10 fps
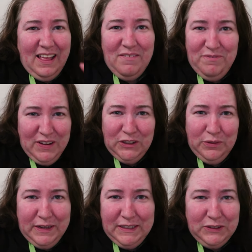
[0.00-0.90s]
like
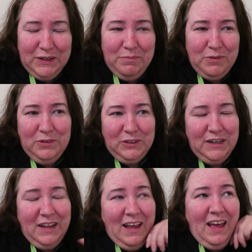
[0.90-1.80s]
visually stunning
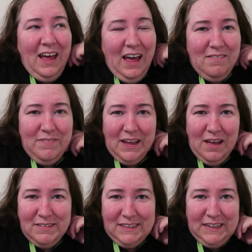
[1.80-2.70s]
production I
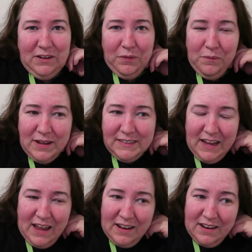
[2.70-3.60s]
think I've seen on the
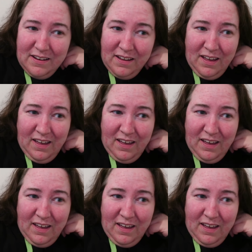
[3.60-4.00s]
West End.